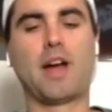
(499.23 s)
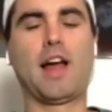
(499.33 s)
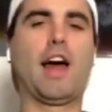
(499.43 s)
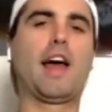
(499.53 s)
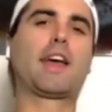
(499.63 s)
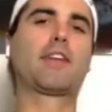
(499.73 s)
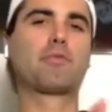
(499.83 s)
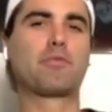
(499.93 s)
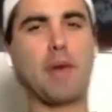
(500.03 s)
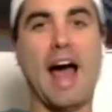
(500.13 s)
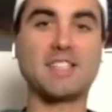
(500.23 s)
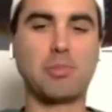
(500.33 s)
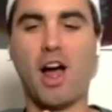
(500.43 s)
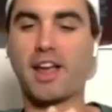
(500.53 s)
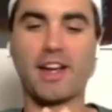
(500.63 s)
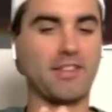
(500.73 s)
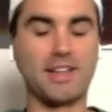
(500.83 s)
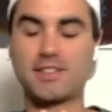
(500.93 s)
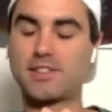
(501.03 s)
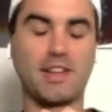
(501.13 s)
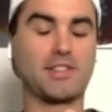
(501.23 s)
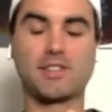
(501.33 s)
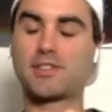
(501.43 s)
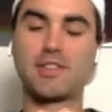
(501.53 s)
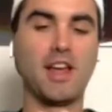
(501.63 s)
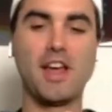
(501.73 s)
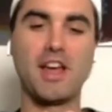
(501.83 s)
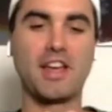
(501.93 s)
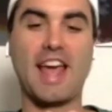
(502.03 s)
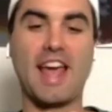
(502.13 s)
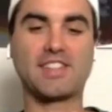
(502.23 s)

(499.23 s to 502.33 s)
I like it. Pass blocking. That's can't